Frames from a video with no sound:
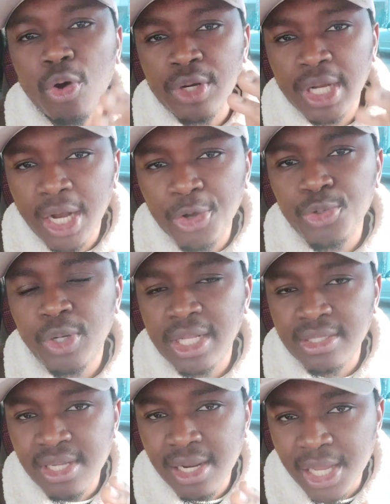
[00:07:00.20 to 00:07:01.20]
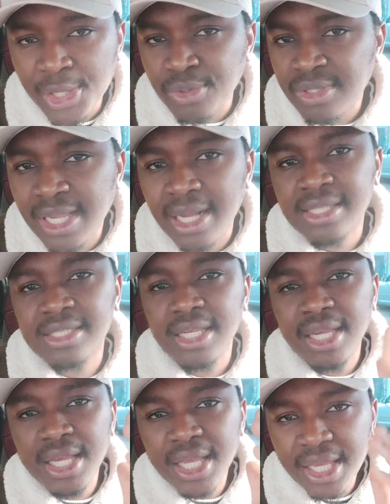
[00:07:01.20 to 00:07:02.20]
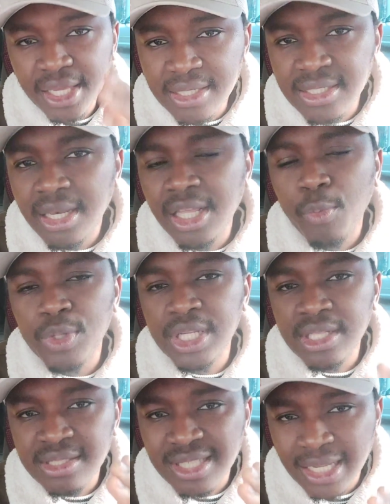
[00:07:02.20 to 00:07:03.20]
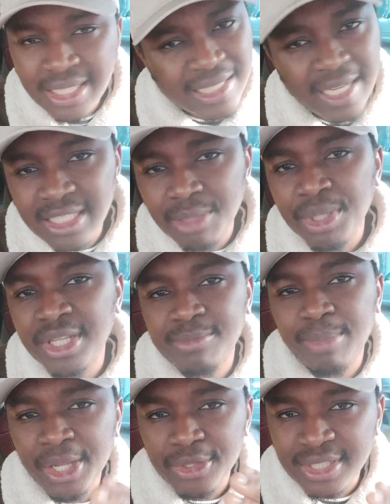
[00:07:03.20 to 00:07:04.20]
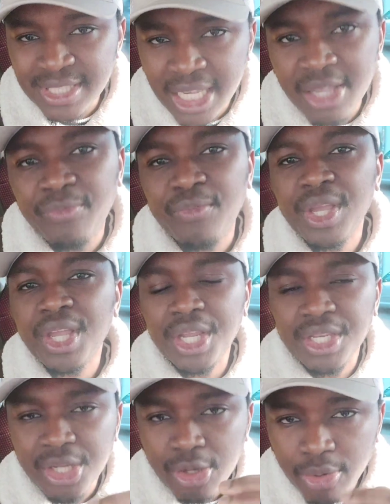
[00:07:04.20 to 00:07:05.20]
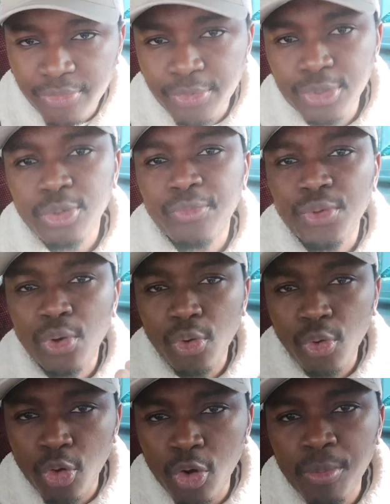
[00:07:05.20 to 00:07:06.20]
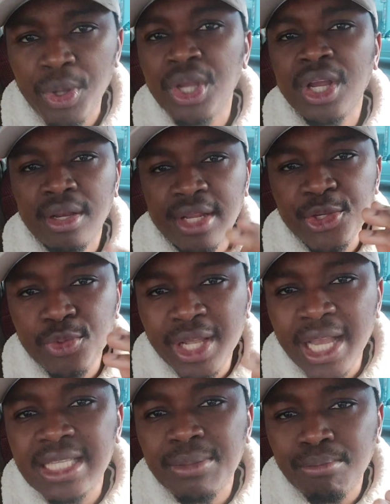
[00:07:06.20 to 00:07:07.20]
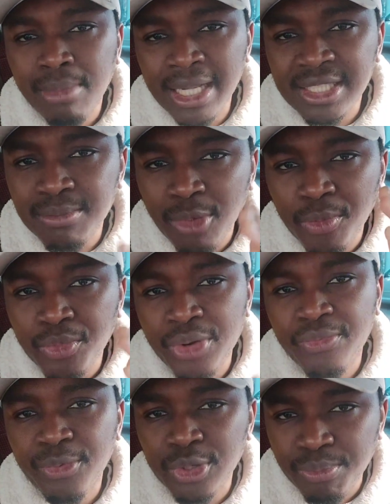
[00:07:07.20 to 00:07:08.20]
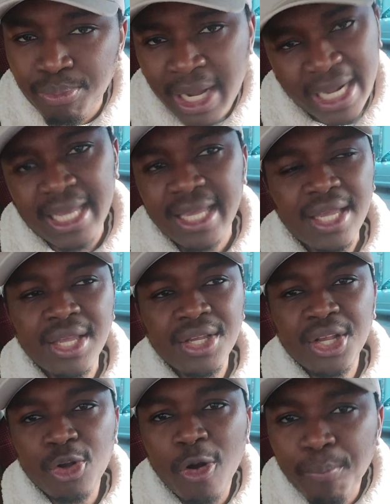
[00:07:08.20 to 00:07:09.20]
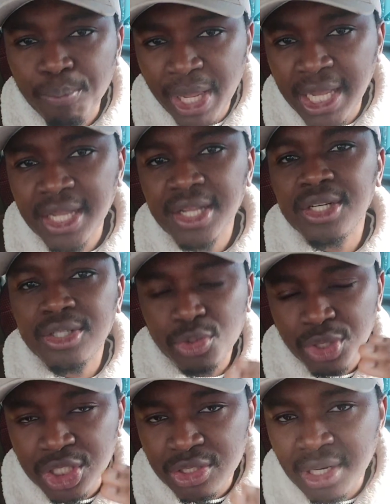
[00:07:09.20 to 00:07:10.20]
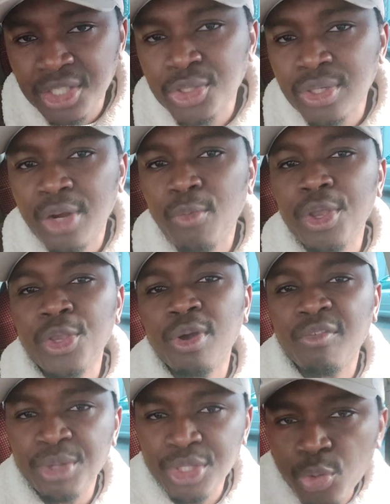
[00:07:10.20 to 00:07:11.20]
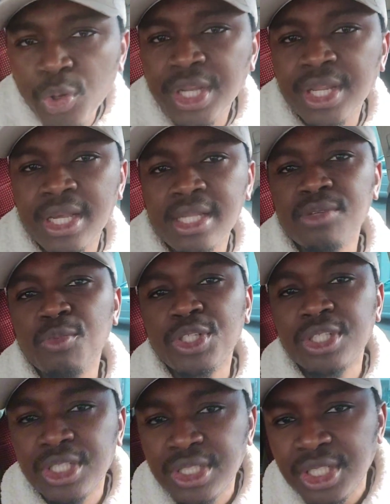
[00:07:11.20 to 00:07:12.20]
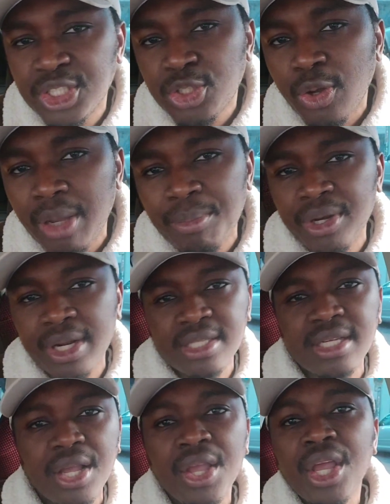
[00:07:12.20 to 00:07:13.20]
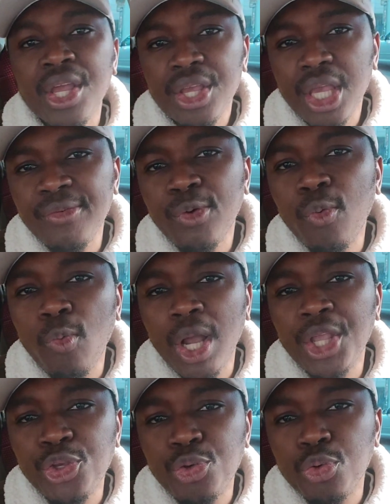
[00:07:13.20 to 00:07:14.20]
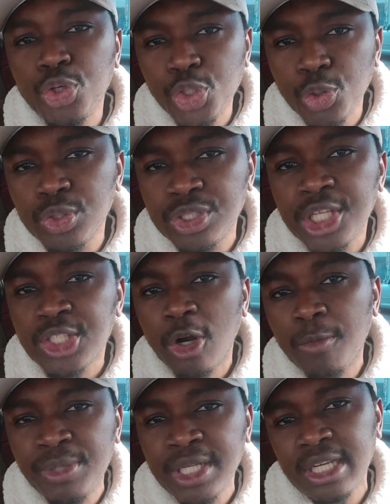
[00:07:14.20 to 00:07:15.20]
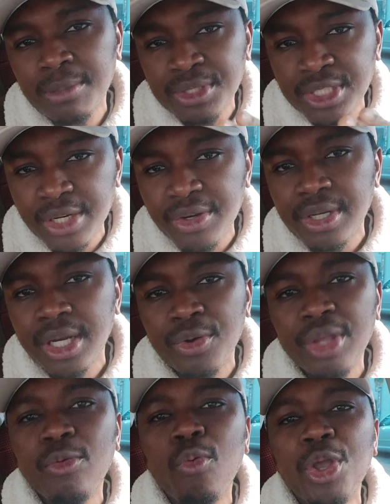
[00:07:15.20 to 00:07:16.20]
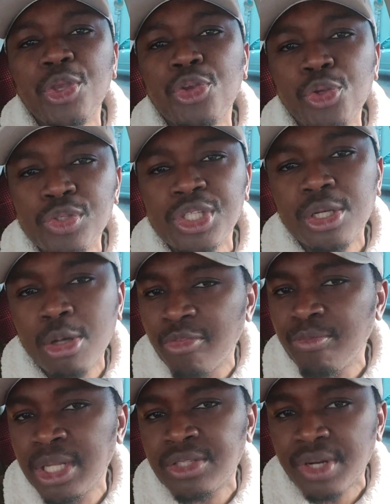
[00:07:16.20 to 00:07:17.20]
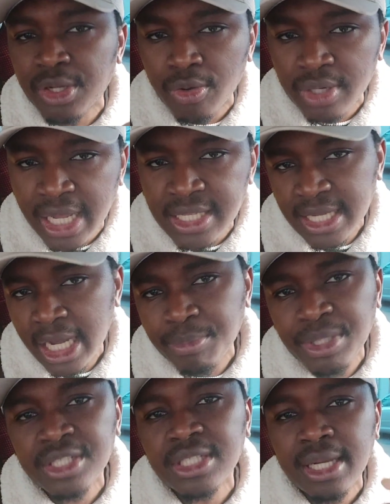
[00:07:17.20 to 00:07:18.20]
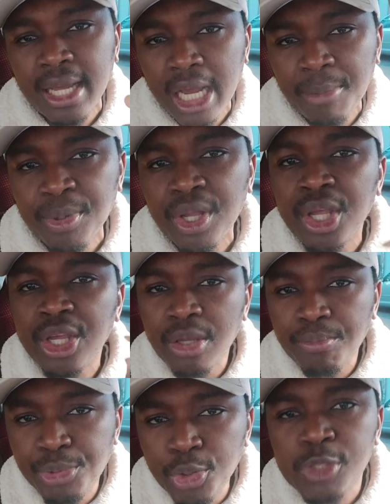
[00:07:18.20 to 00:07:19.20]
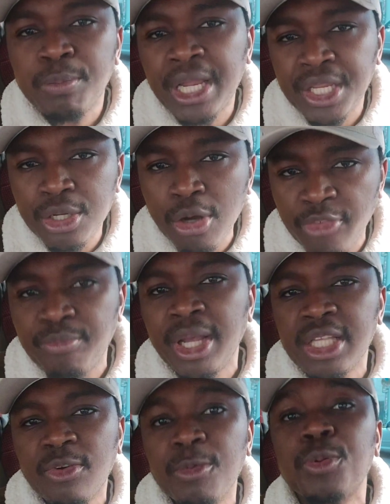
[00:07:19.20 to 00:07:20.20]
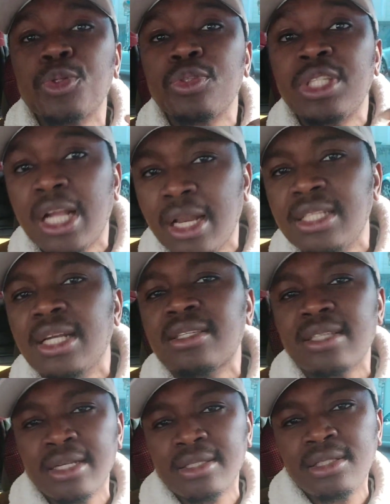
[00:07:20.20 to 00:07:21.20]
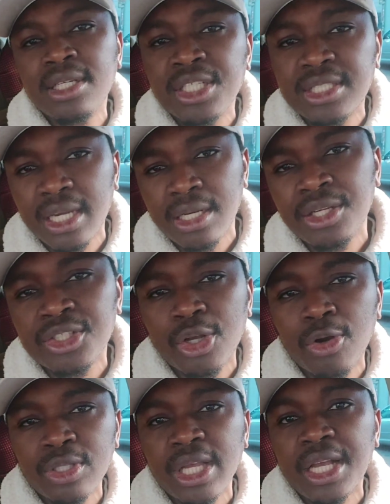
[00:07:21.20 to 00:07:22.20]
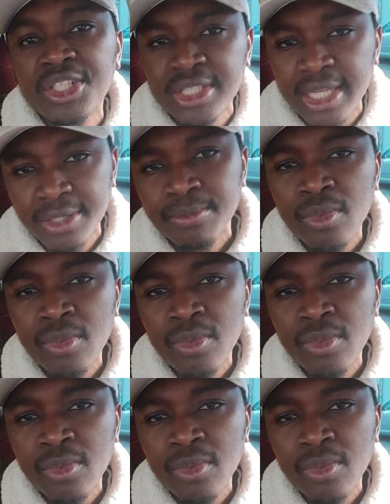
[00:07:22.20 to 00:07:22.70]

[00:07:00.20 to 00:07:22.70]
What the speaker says: on how you can declare your tax easily within 30 minutes by yourself in the comfort of your home. Then you get the maximum refund back compared to the traditional way you have been doing it, which is the Steuerberater. Even when you use this update I'm sharing now, even when you use the government recognized app, there is an app built by the government for people to declare their tax digitally. It's called Elster.